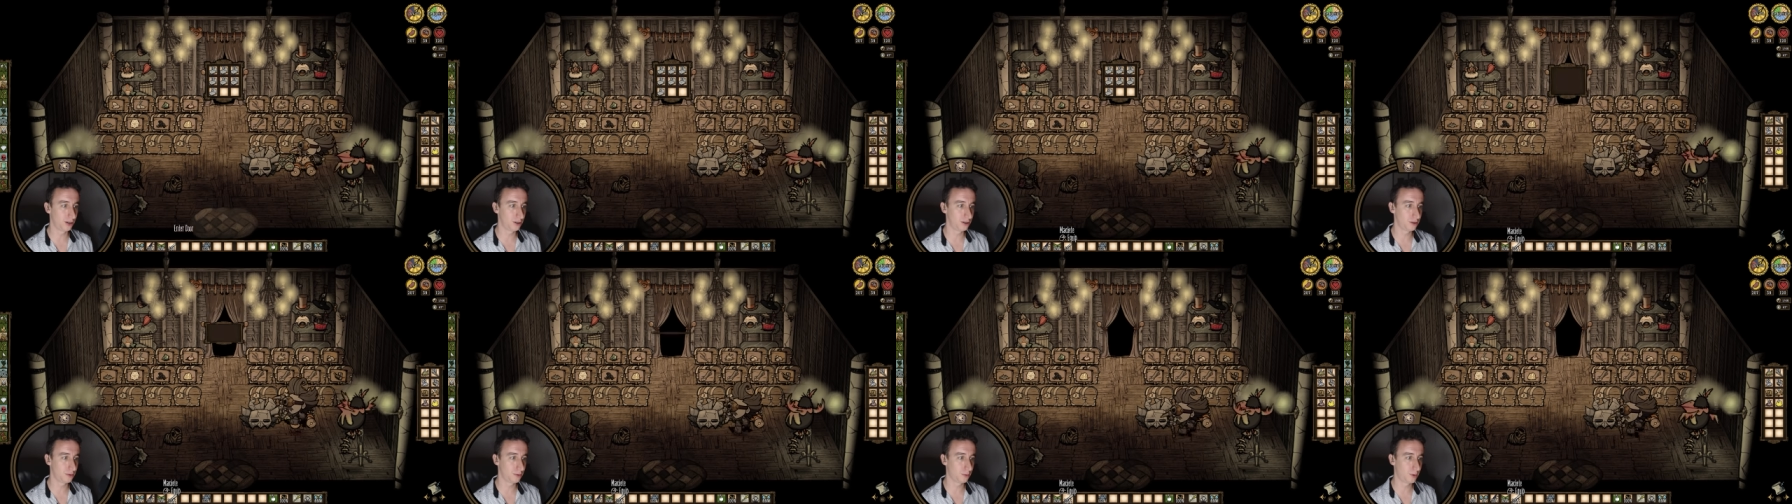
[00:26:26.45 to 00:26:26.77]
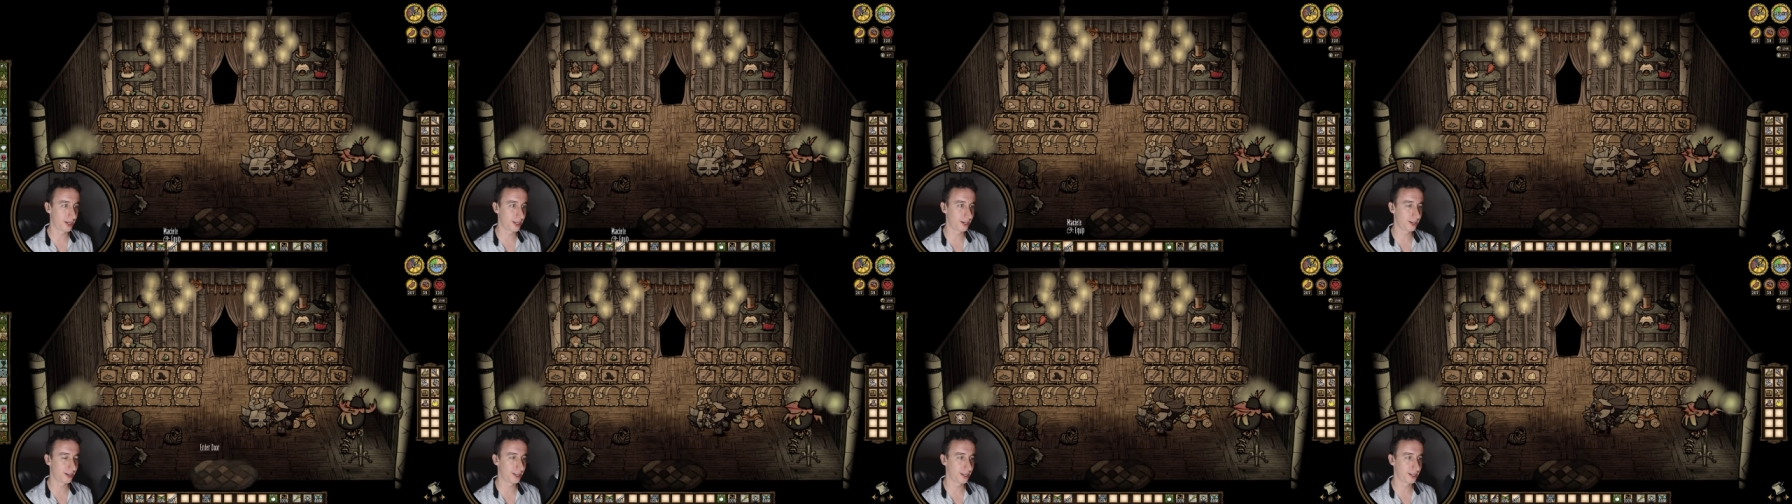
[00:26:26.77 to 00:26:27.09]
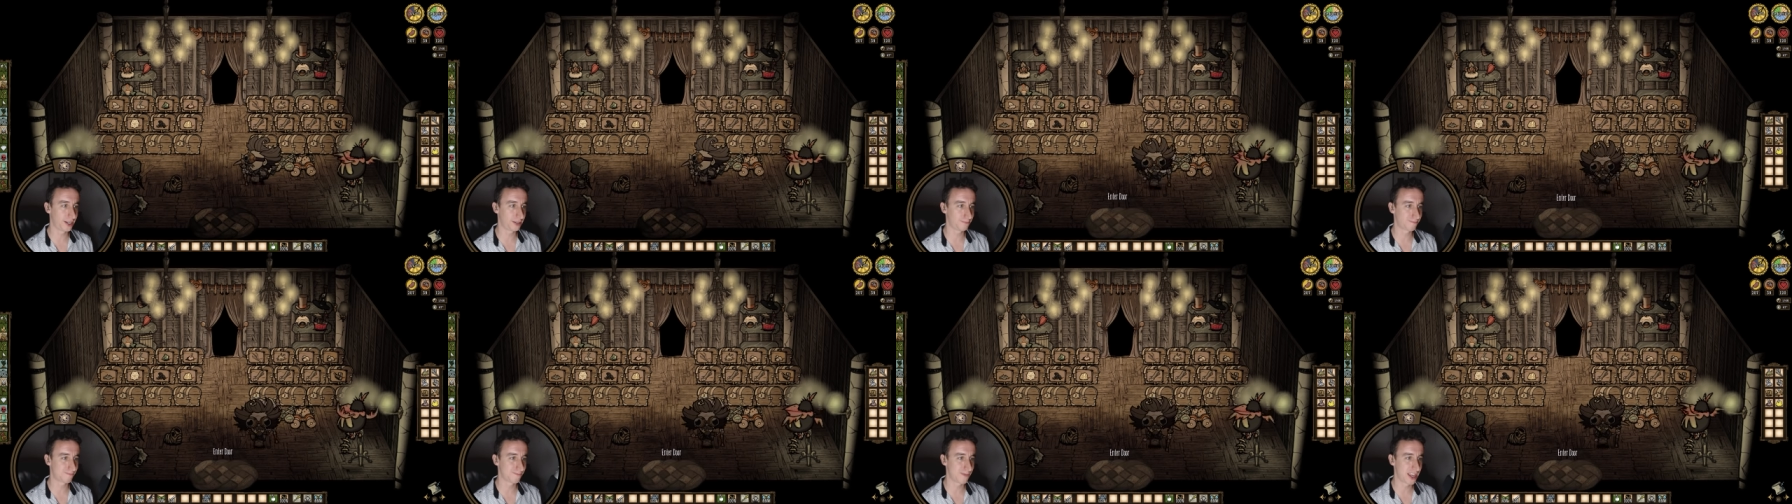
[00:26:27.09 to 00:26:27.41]
Oh, why
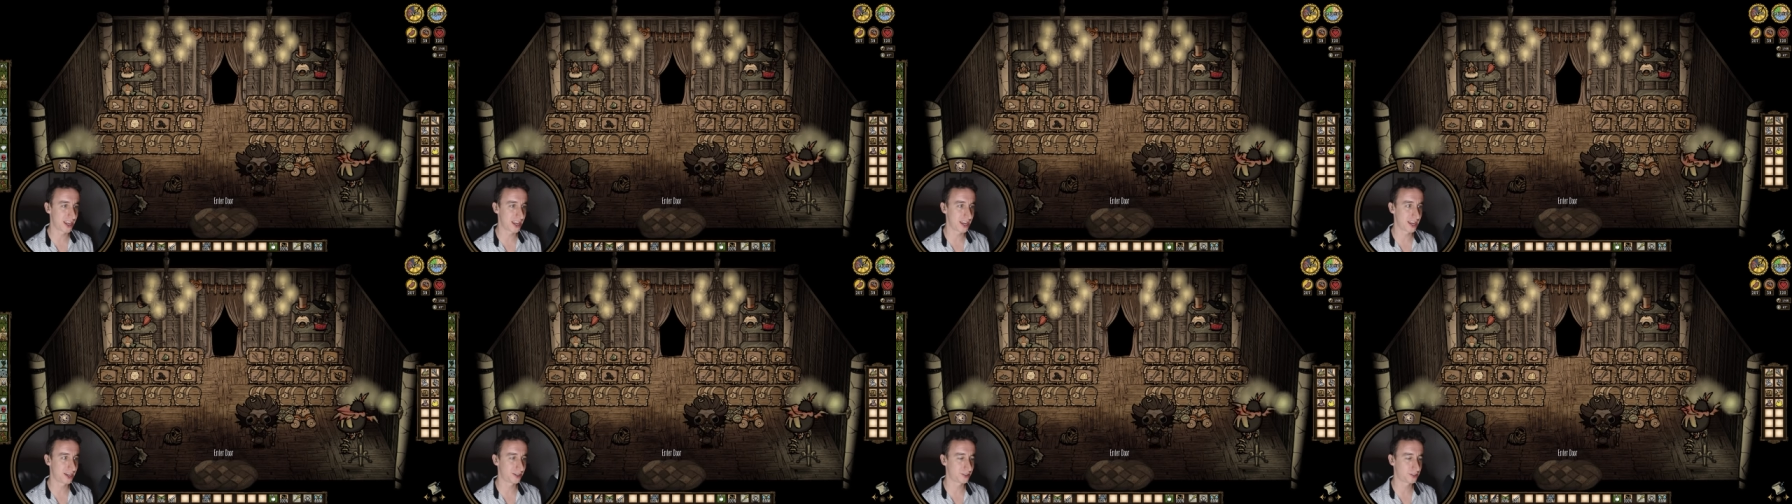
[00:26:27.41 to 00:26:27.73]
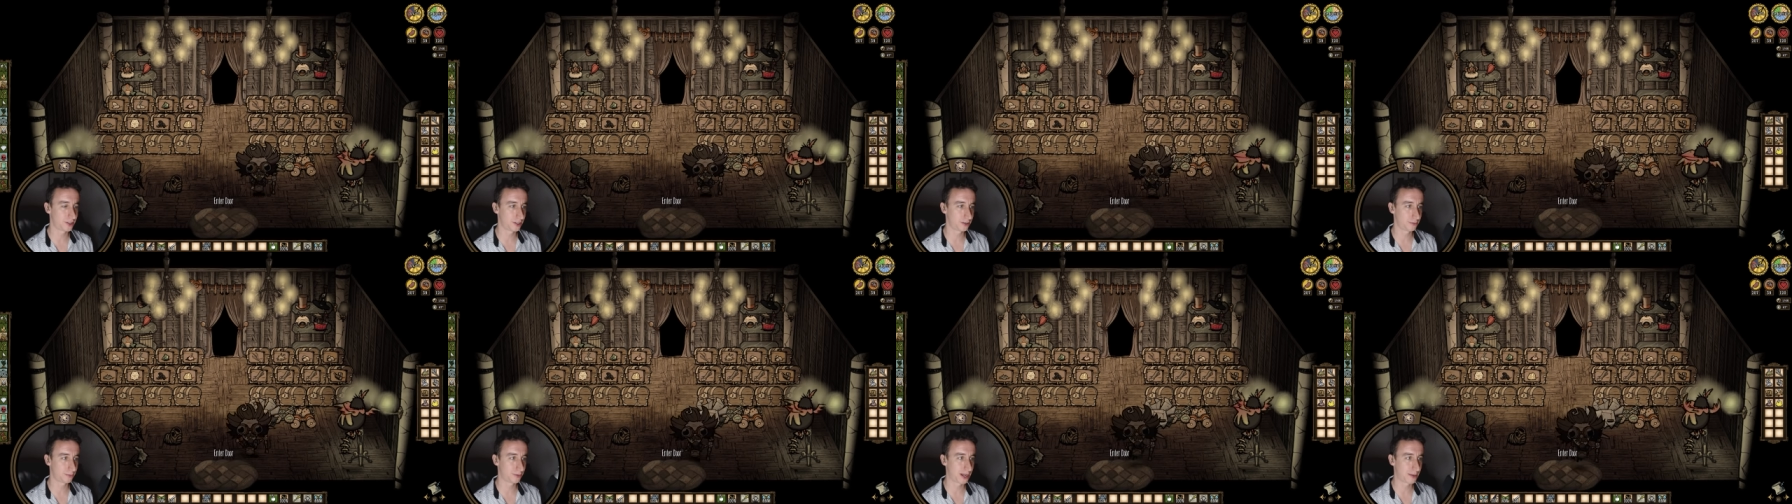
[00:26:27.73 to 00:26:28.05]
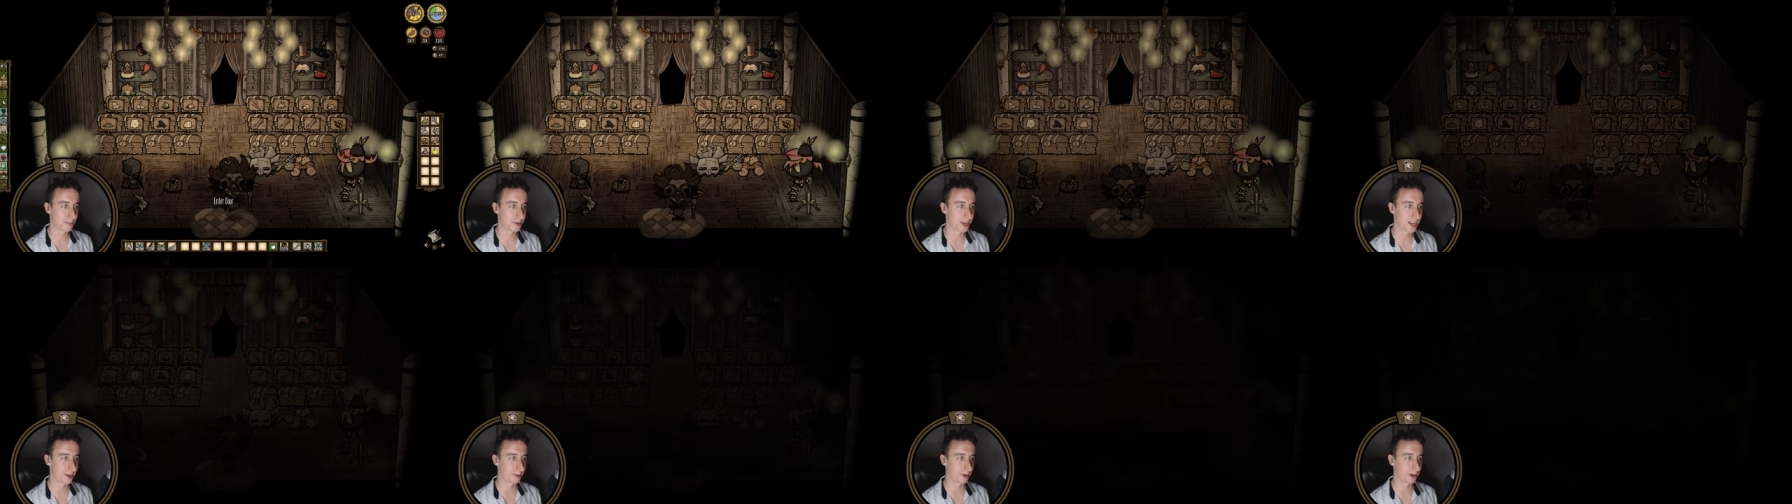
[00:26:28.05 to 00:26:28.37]
did I should have
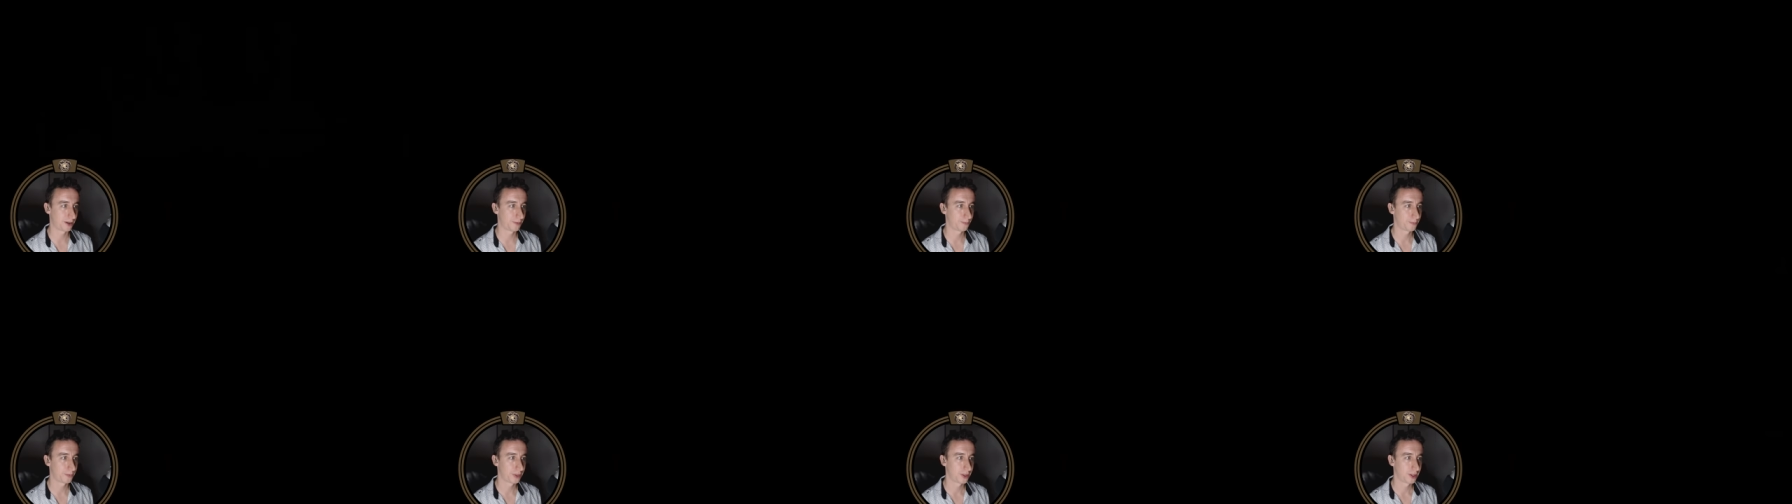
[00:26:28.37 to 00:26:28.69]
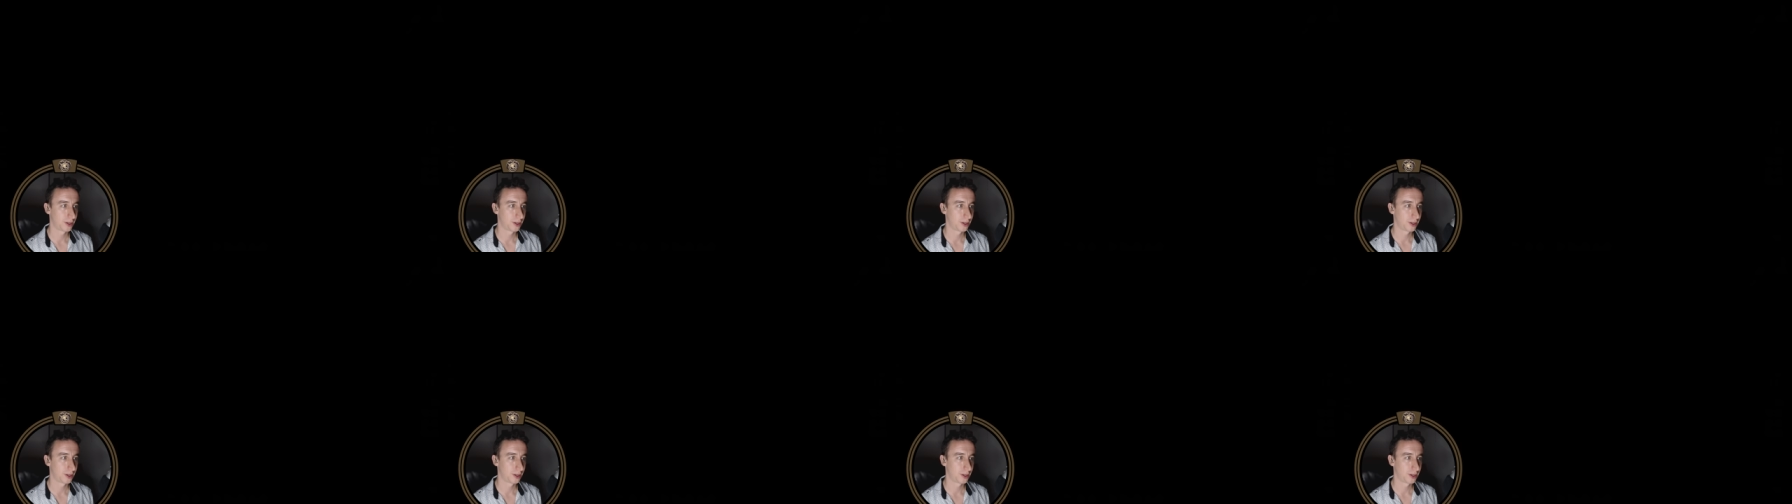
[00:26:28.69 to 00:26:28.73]
brought my hammer.